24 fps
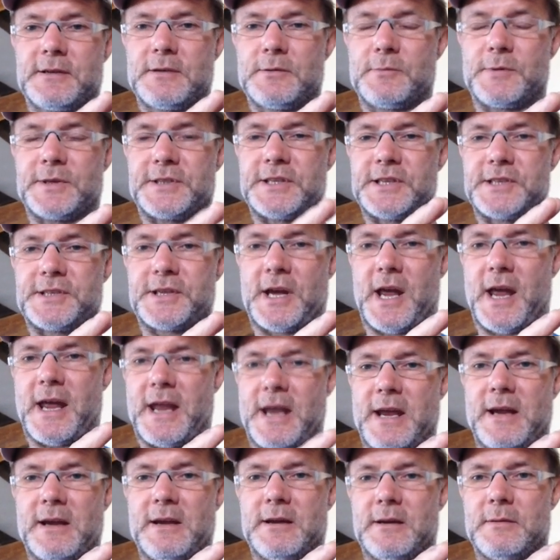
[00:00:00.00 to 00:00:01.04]
which is
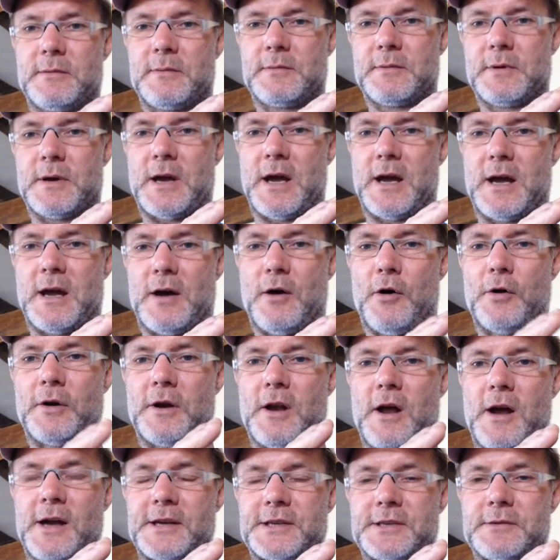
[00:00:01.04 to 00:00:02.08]
a
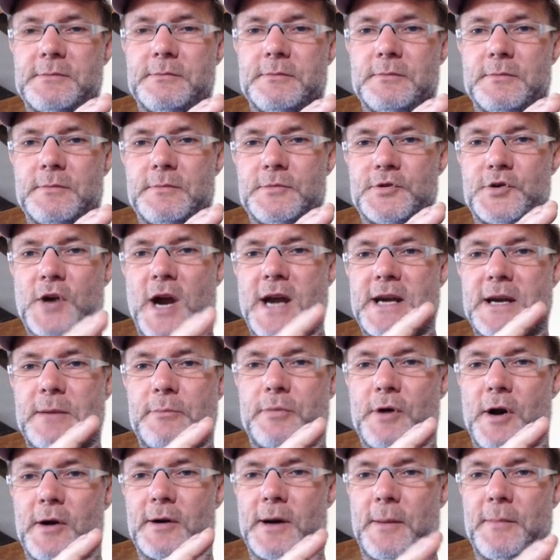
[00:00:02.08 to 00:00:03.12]
online training
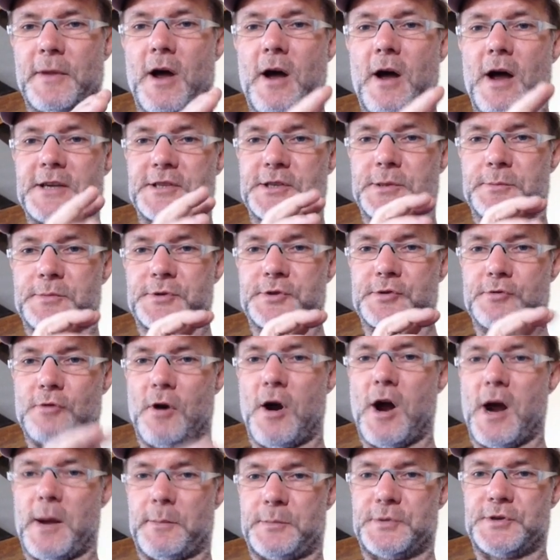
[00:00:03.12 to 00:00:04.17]
program that I
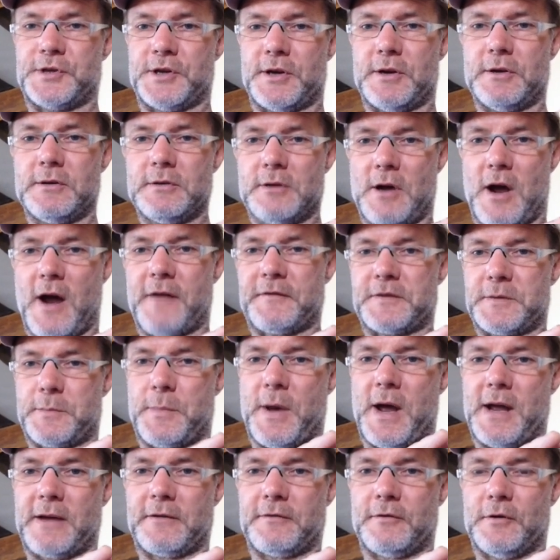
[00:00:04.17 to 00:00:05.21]
subscribe to. I have to
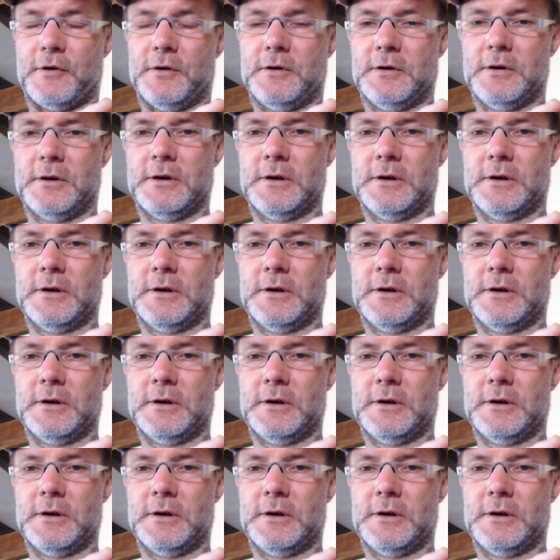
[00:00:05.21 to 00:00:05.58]
pay for.